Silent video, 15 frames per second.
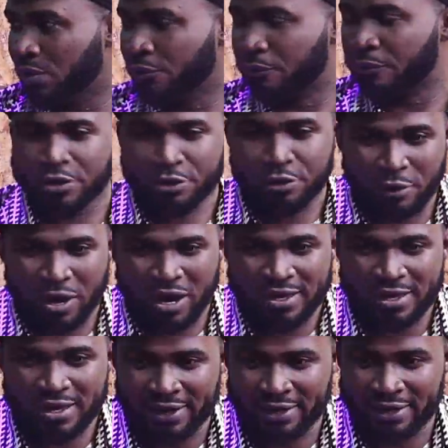When you are
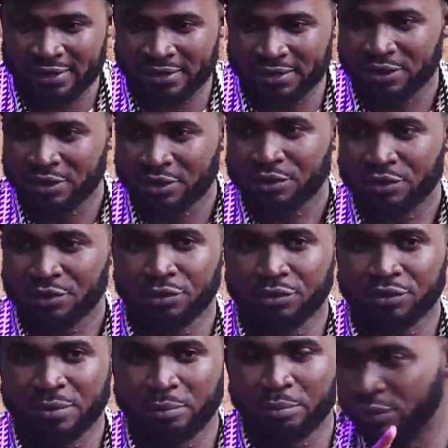hearing, you know,
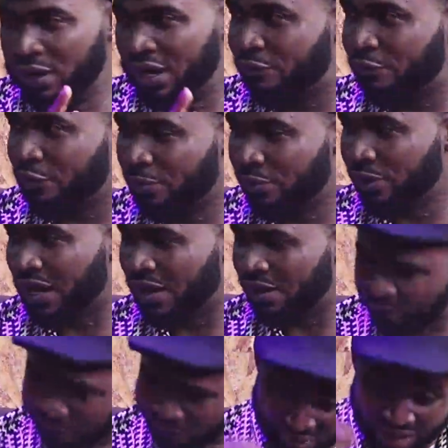the bullet from the other,
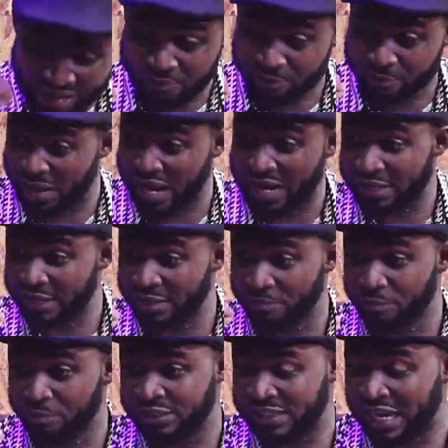by
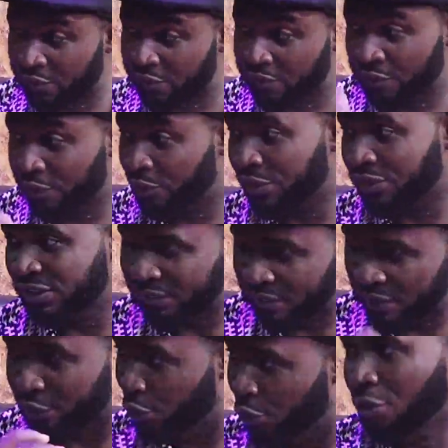the sound of the gun, so
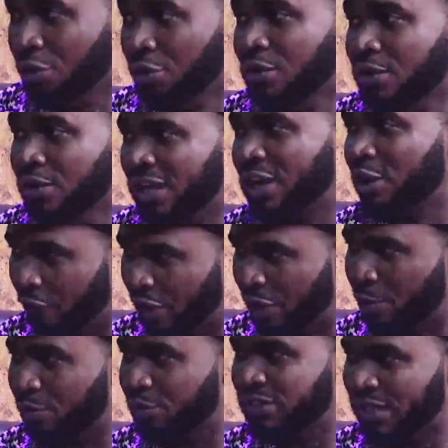they know the kind of
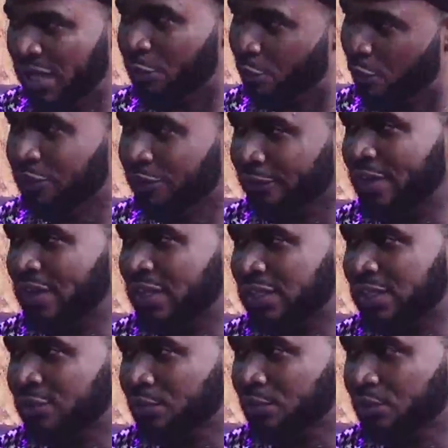weapons they are going to
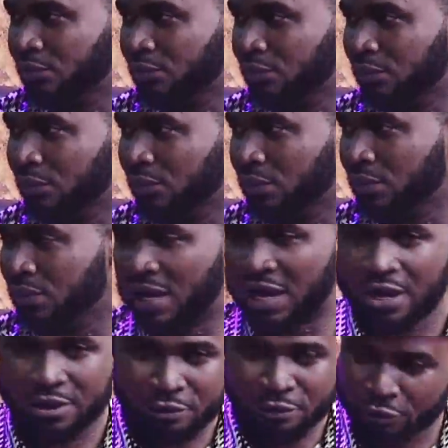face,
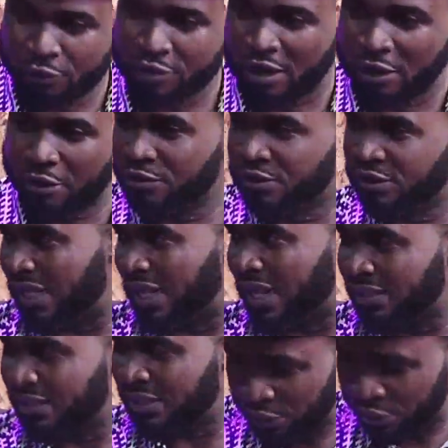and you know your own
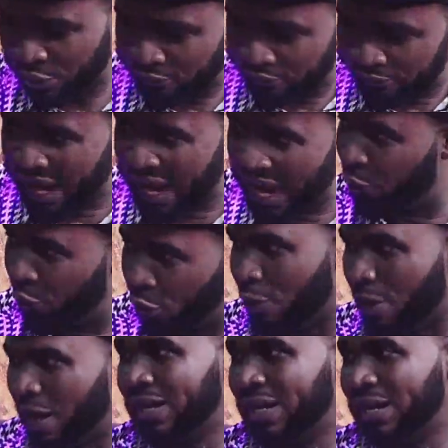sounds far
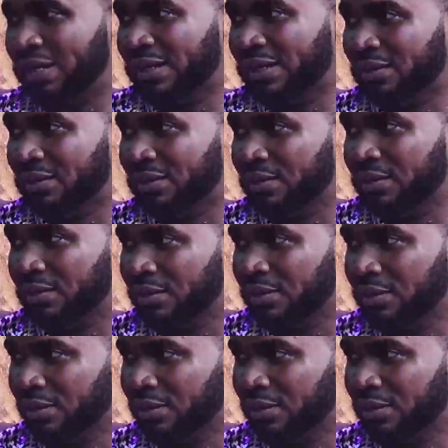lower than.